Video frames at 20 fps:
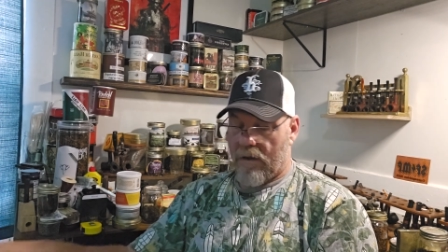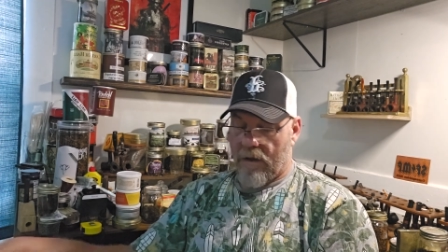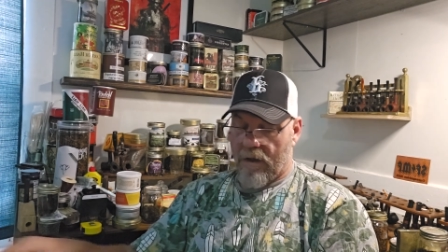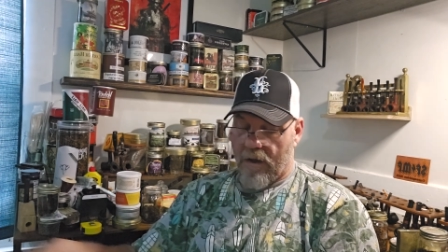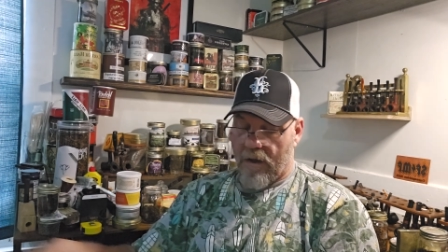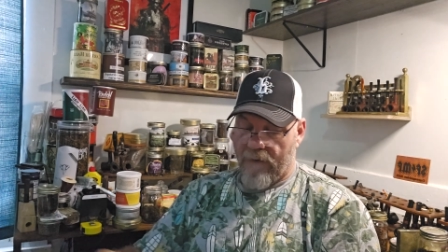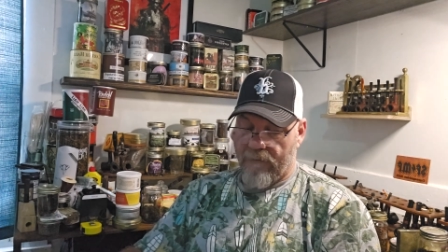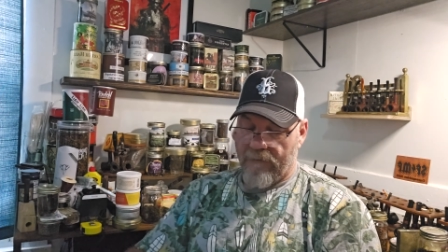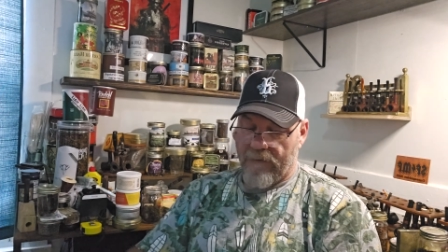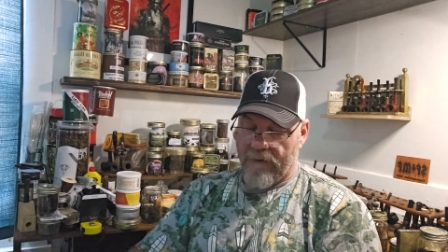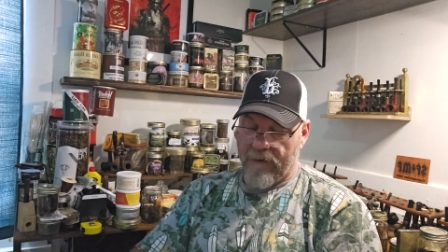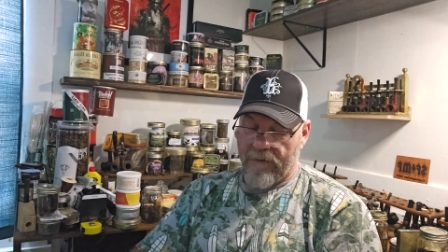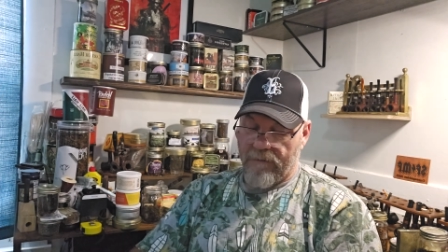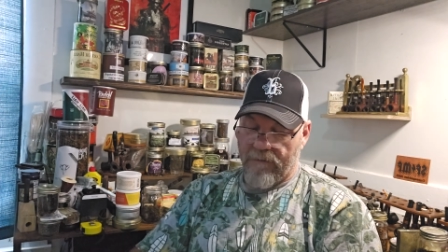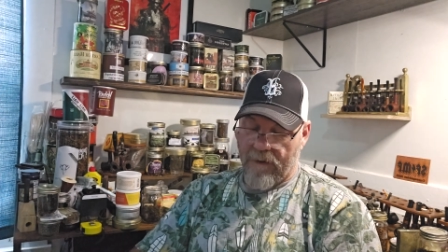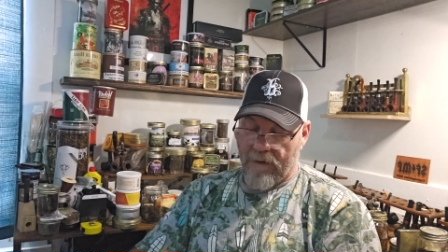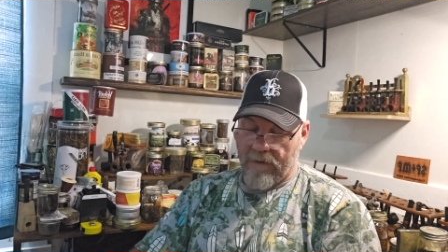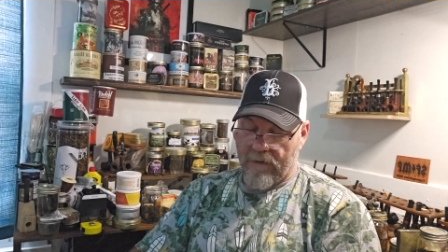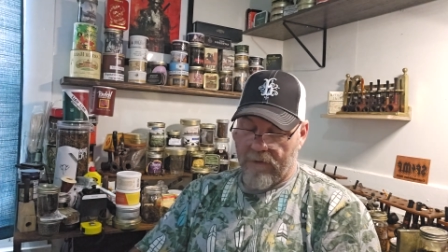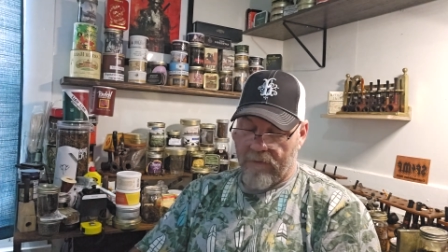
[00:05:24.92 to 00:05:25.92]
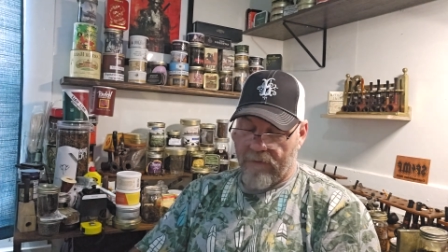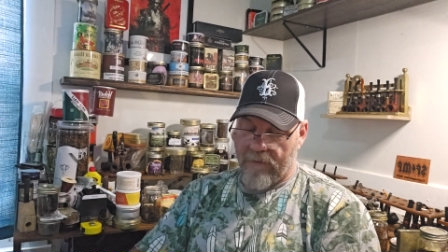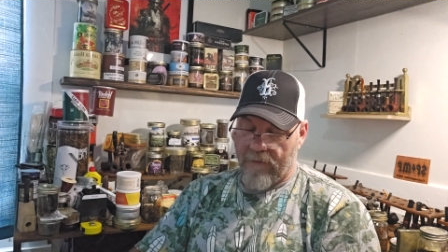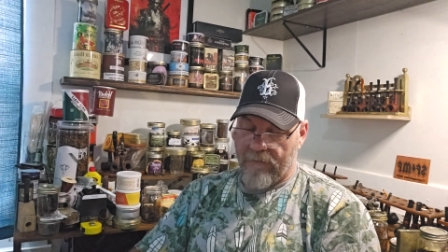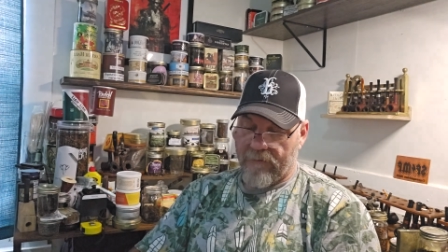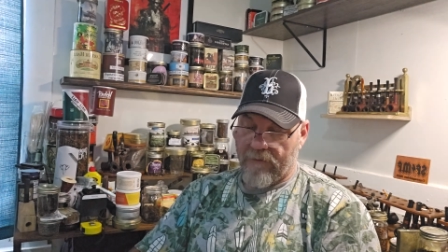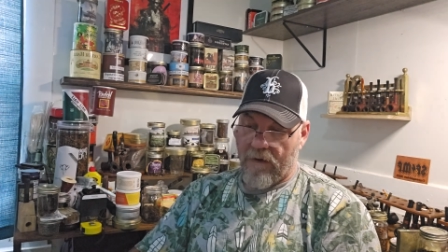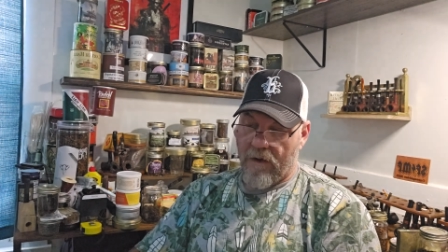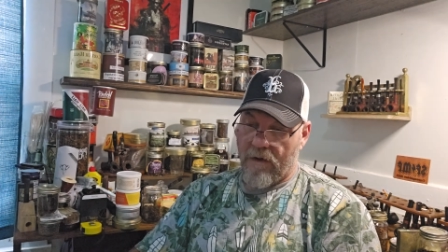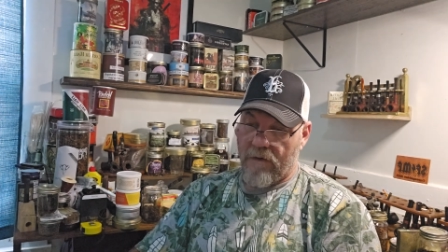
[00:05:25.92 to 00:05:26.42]
I've emailed them,
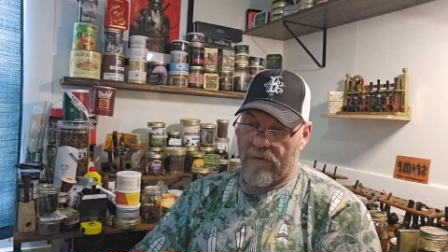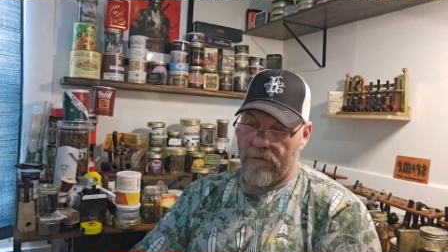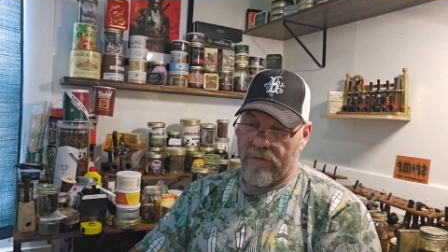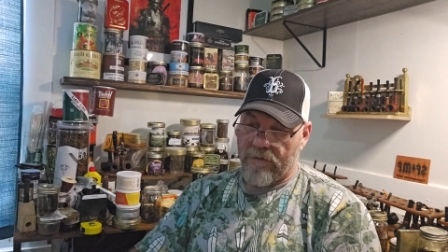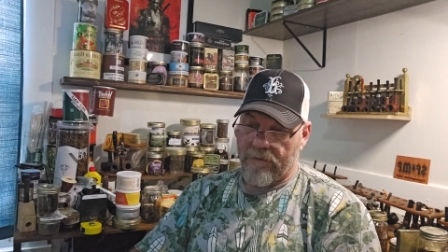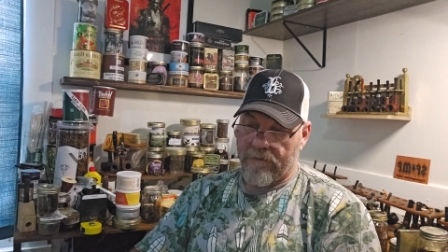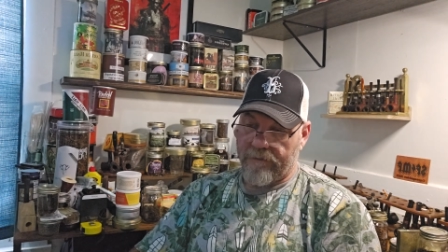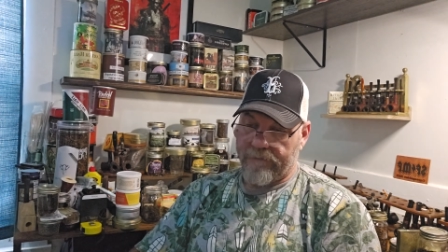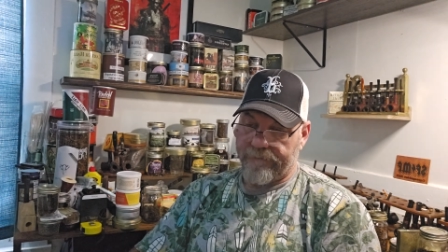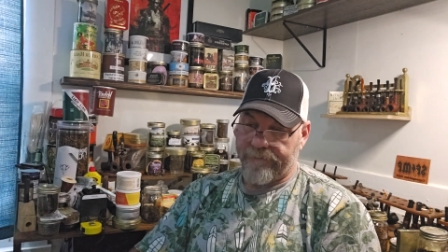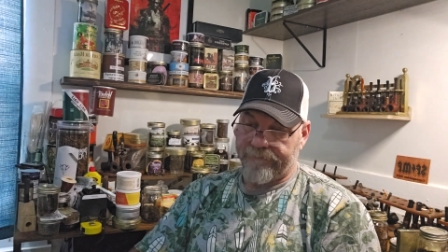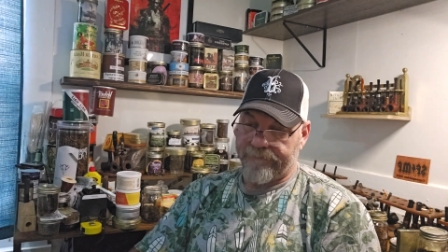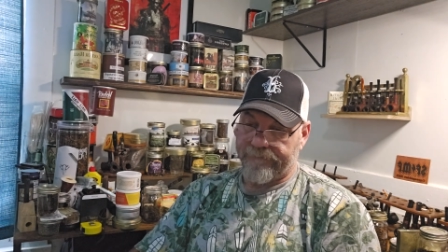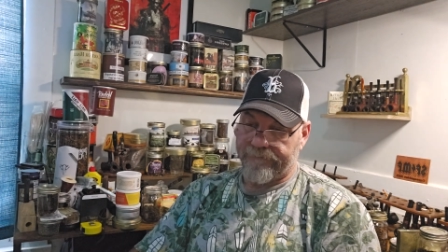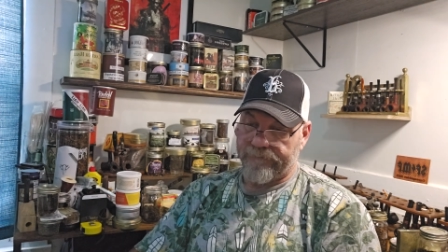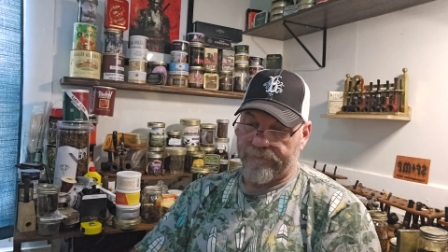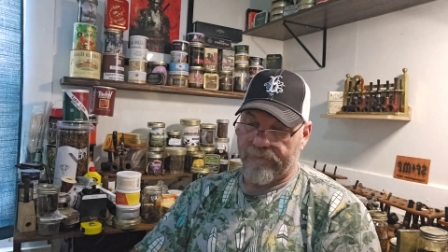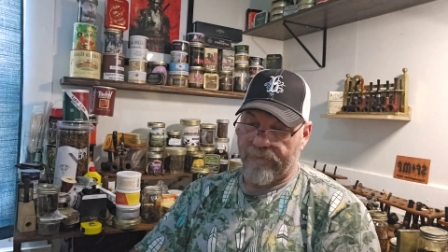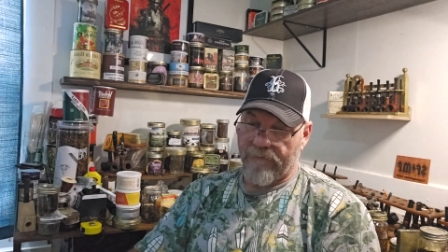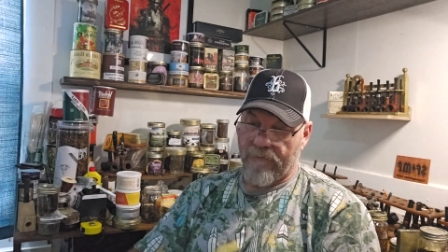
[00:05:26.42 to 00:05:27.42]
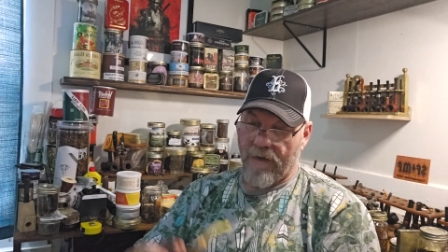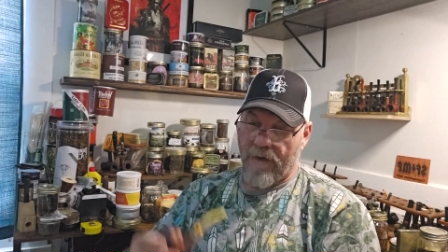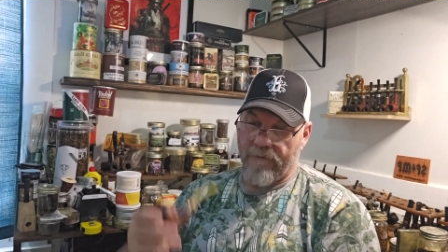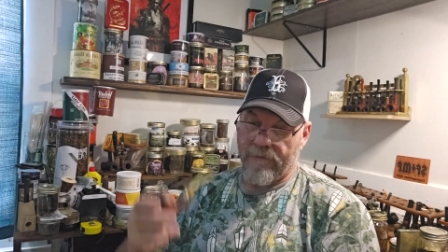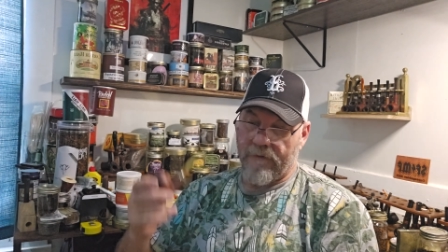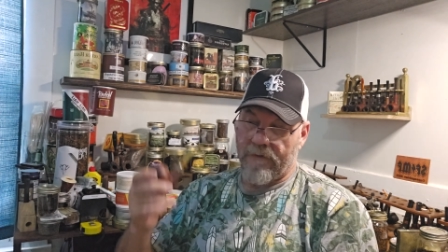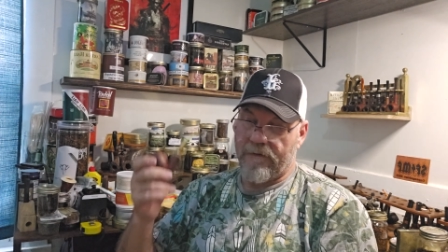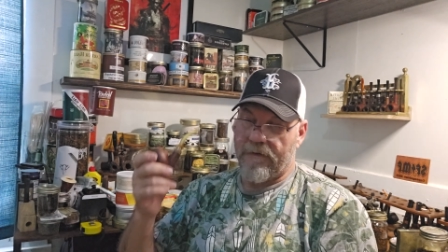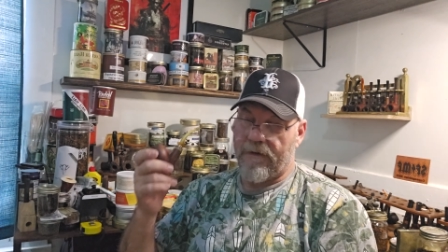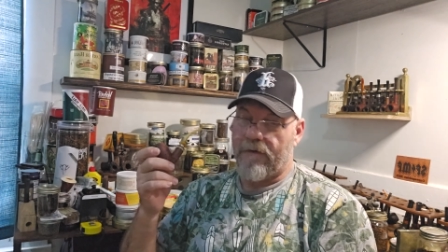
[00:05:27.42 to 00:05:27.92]
I've called them,
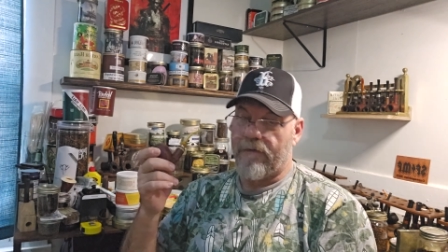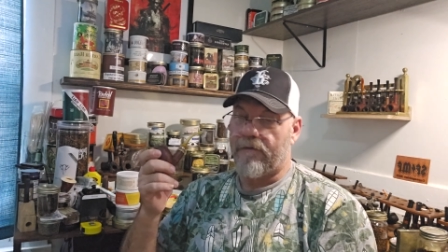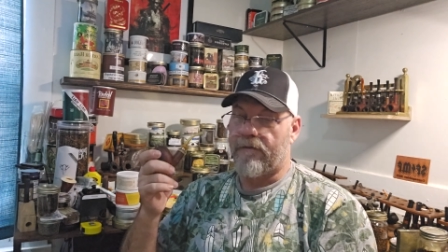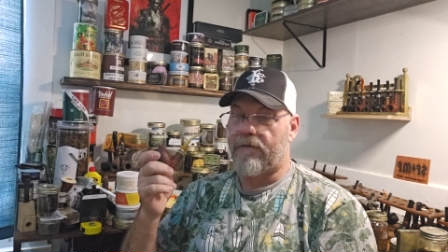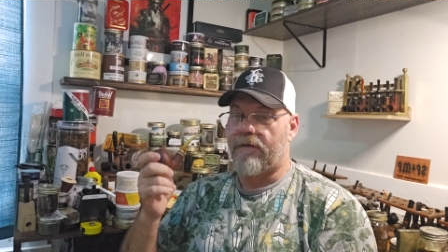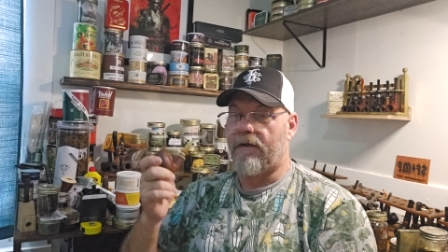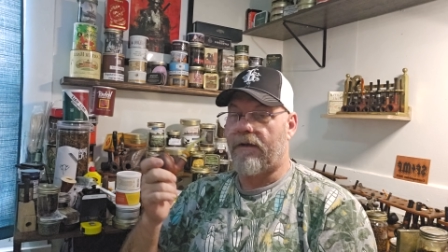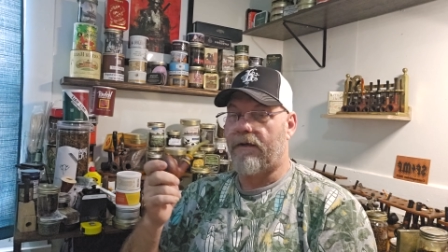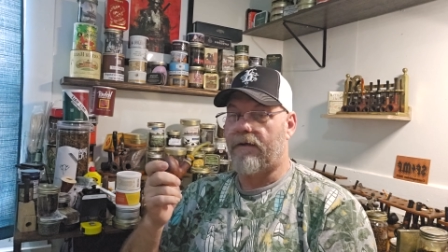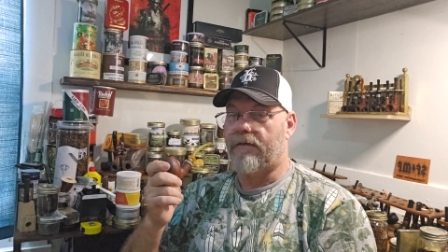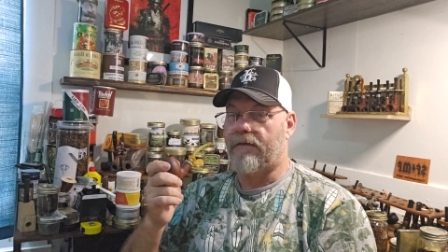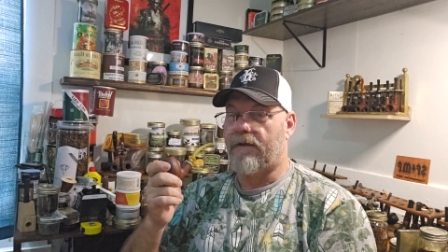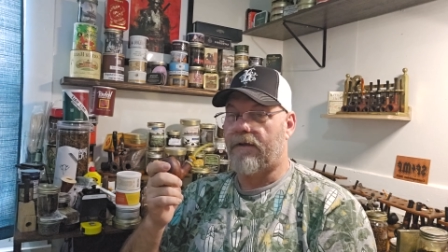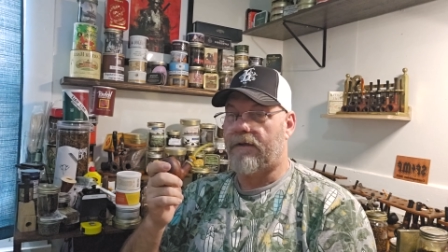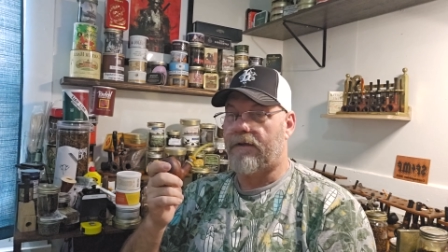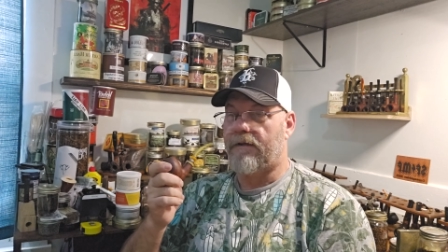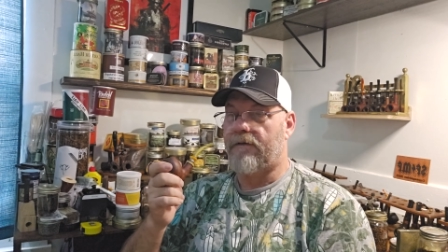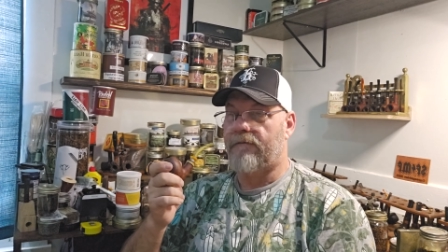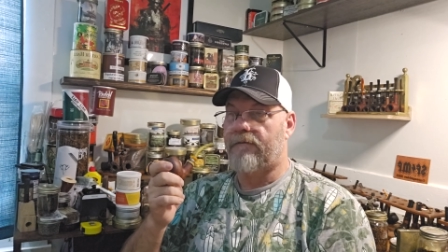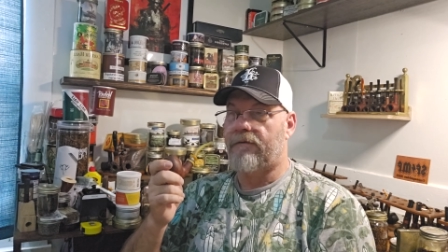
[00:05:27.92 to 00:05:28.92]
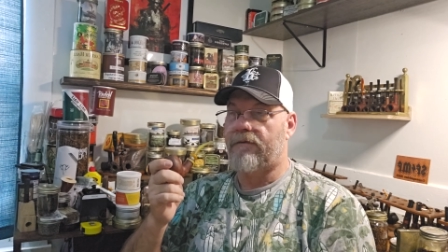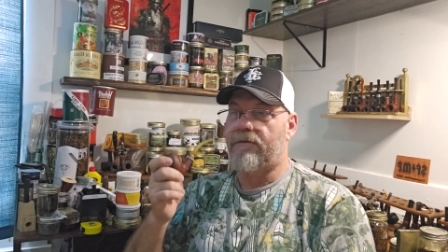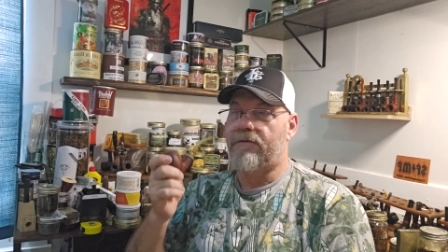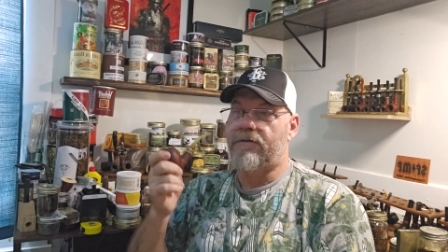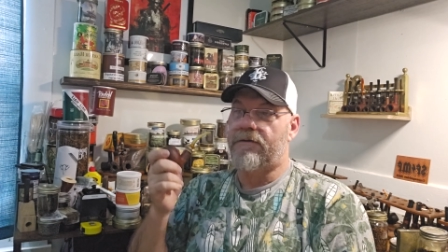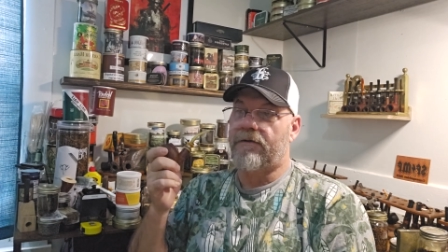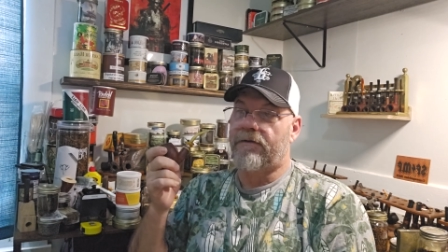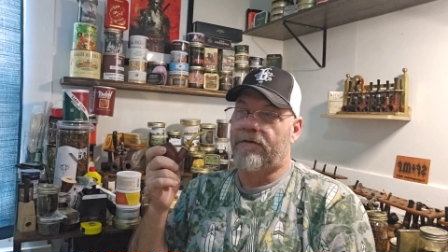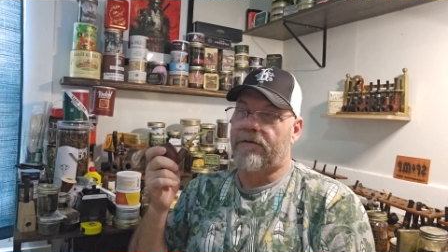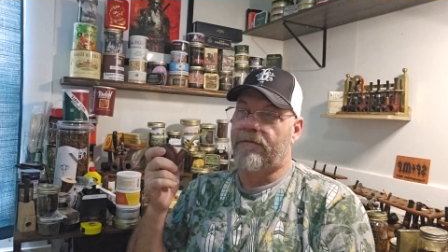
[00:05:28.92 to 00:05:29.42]
I've done everything, and they give two
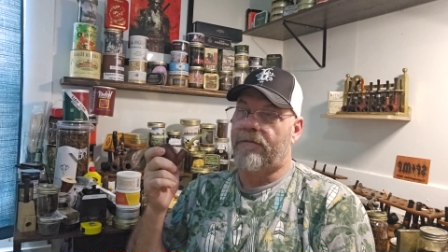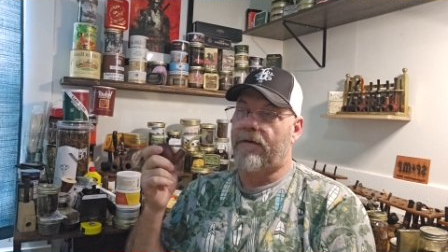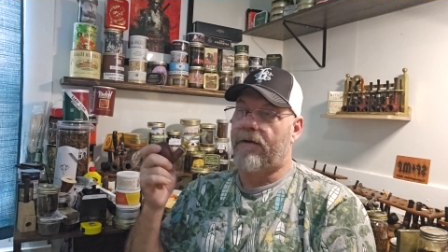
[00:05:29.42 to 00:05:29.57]
shits